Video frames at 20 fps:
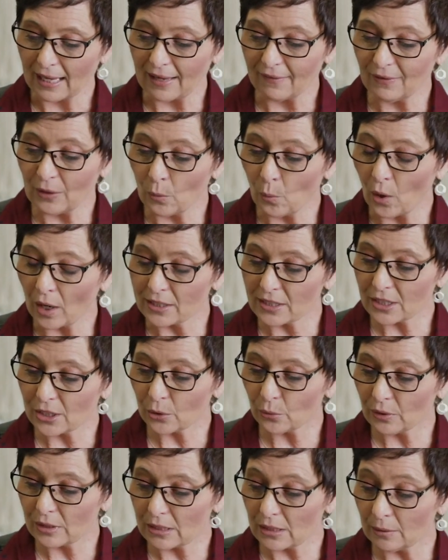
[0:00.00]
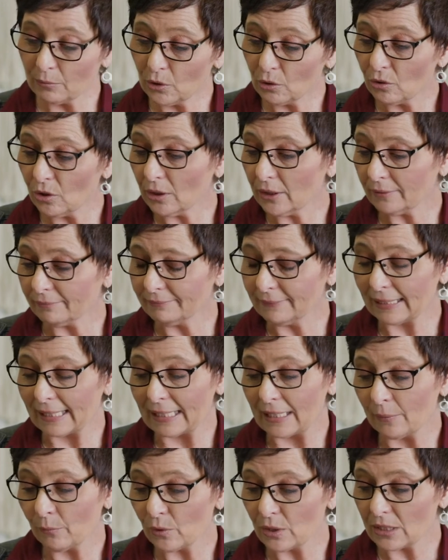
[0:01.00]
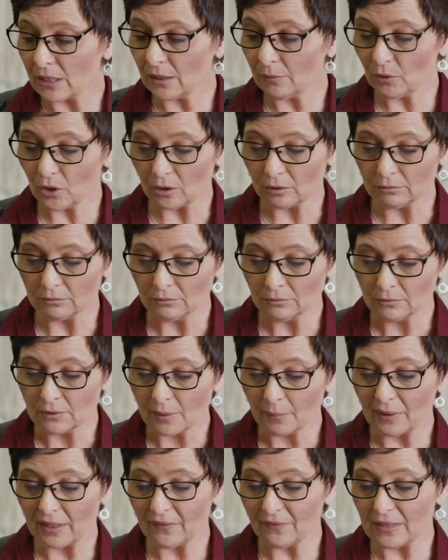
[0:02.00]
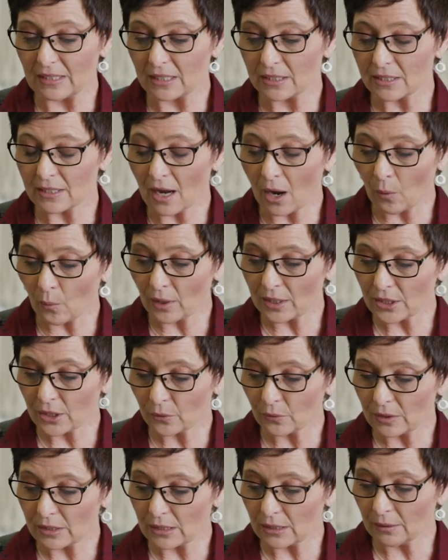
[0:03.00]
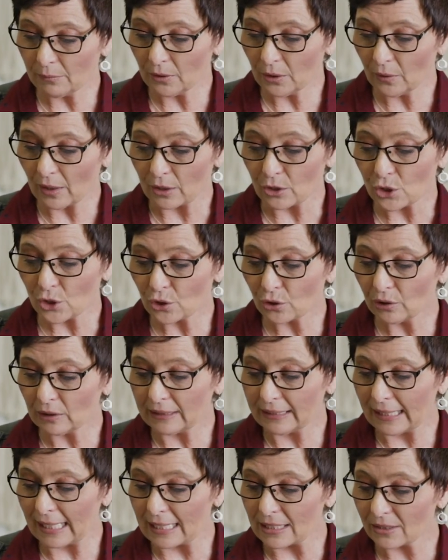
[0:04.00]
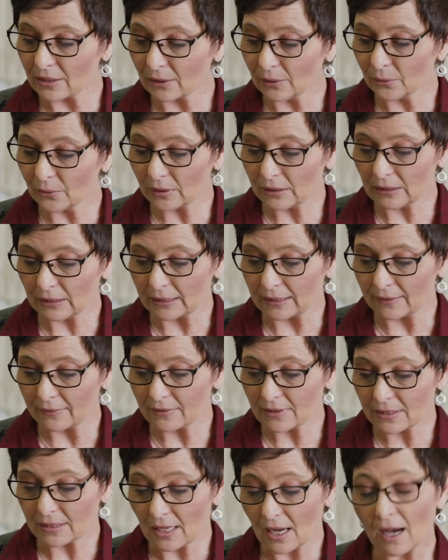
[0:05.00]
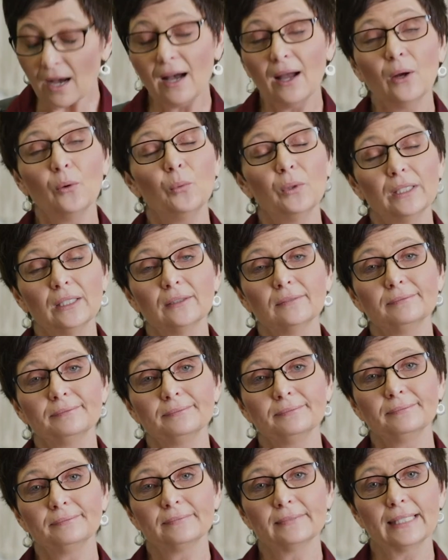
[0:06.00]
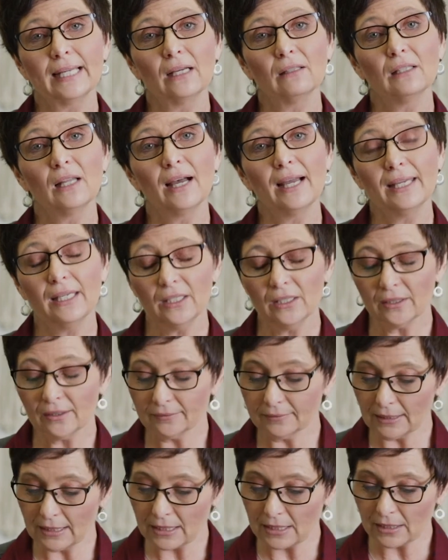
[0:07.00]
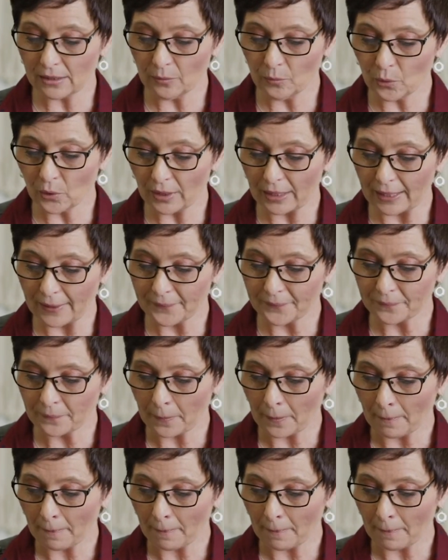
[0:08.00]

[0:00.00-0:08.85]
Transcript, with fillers: If he wants to redeem you, good, let him redeem you. But if he does not want to redeem you, as surely as the Lord lives, I will. Now lie here until morning."